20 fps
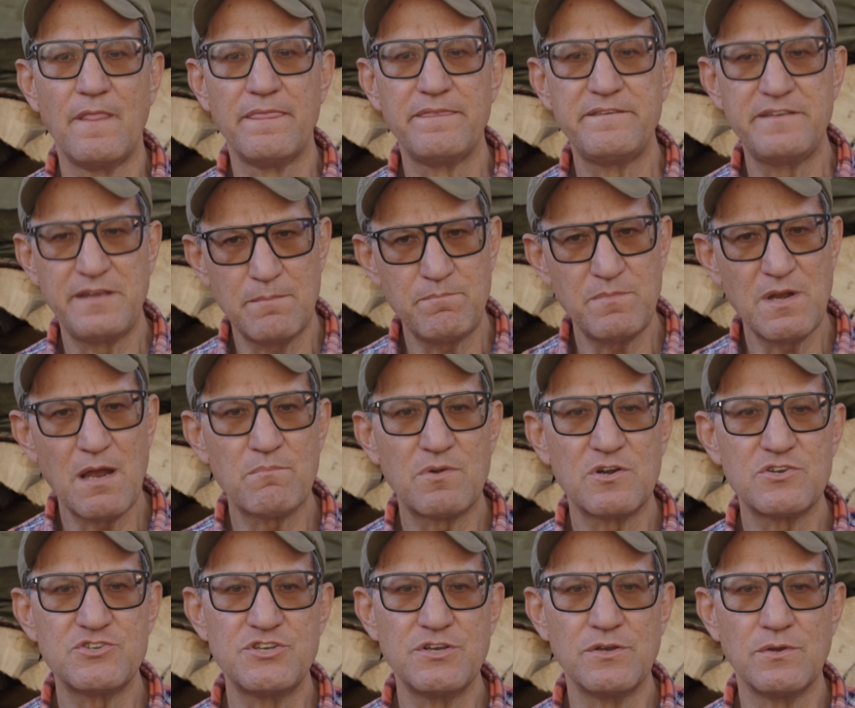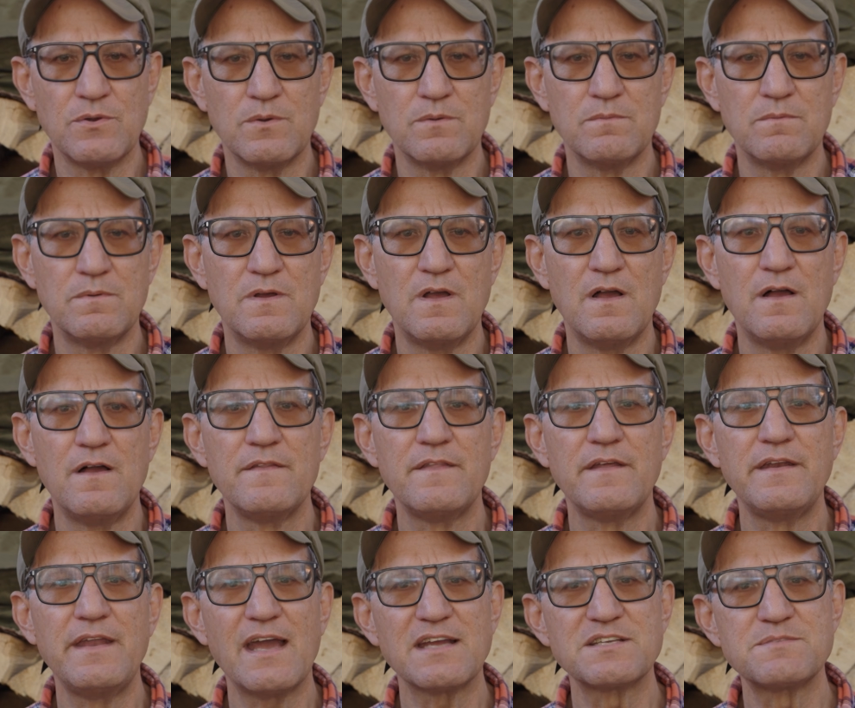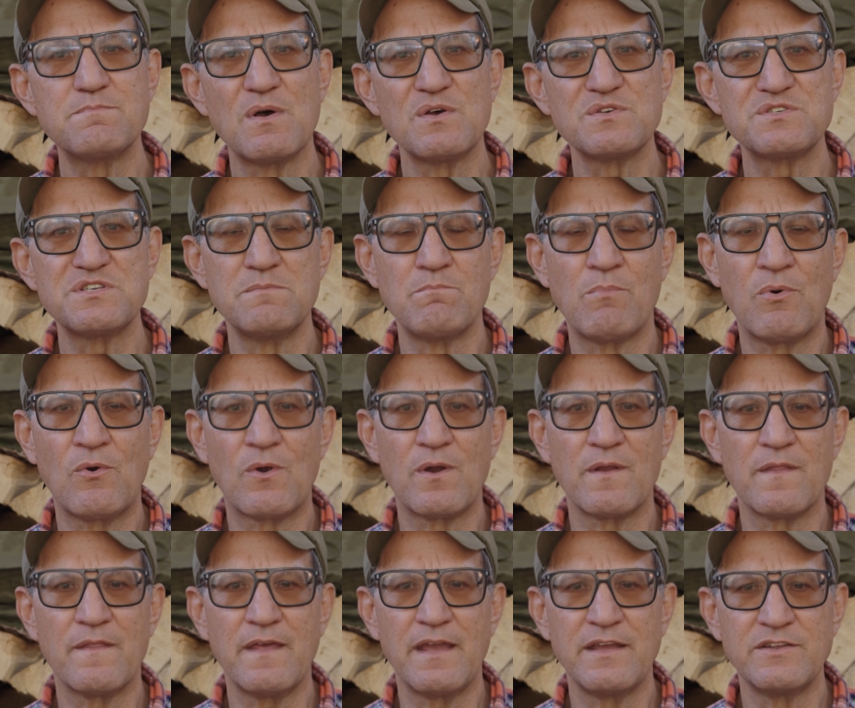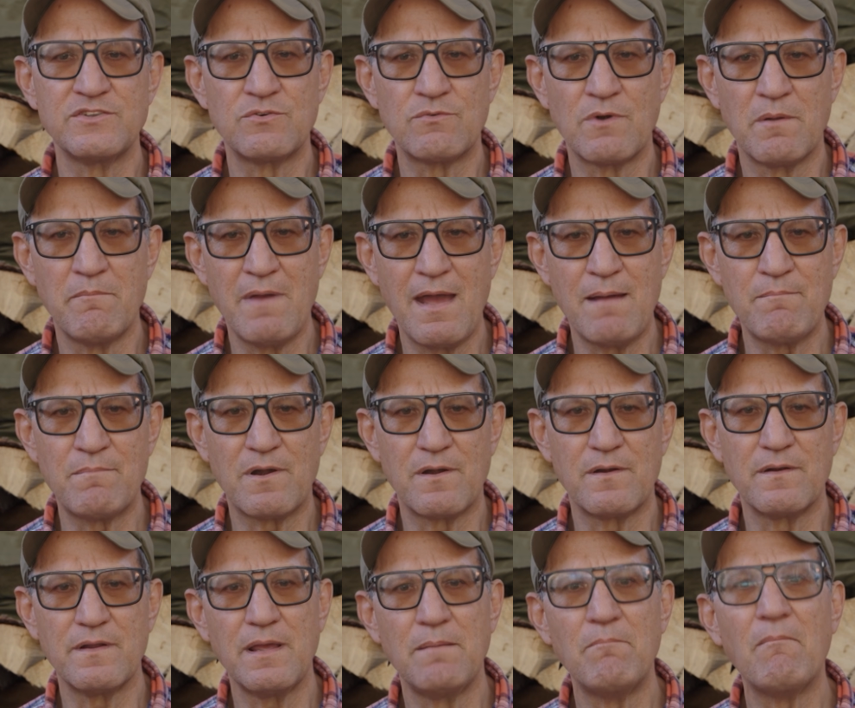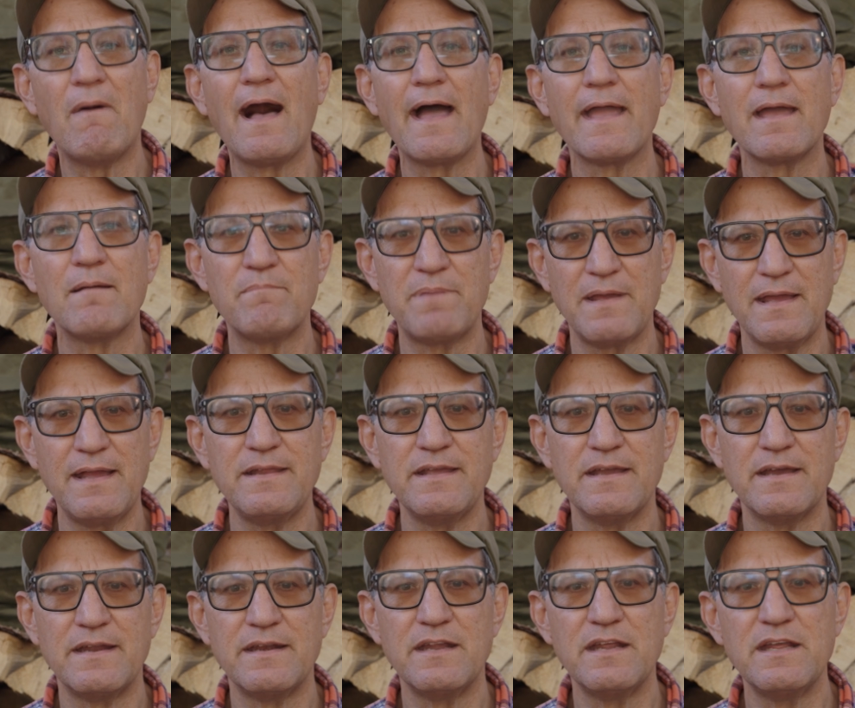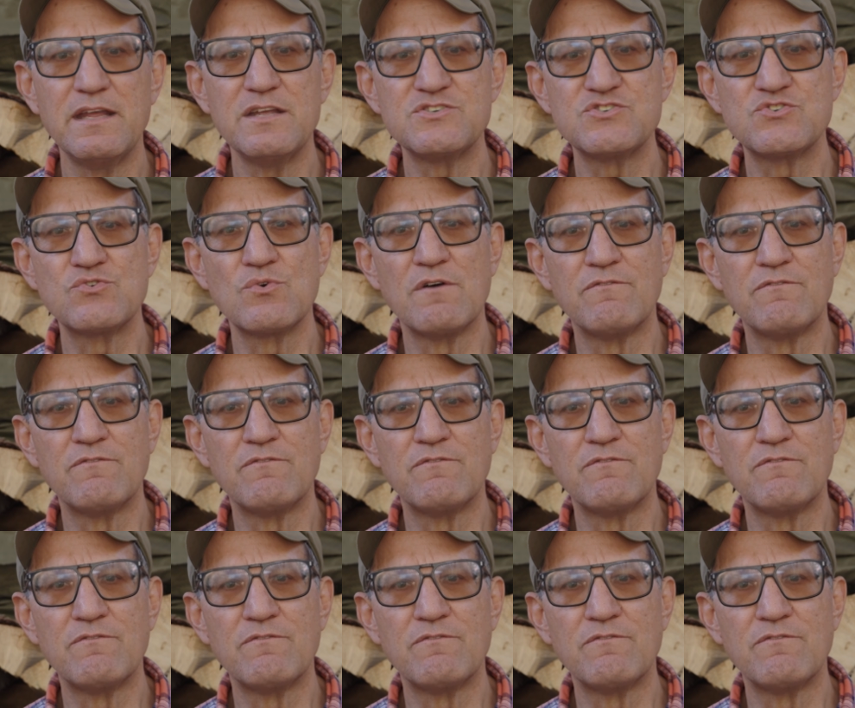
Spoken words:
Tip number 2, the next most important thing to remember, in my opinion, is to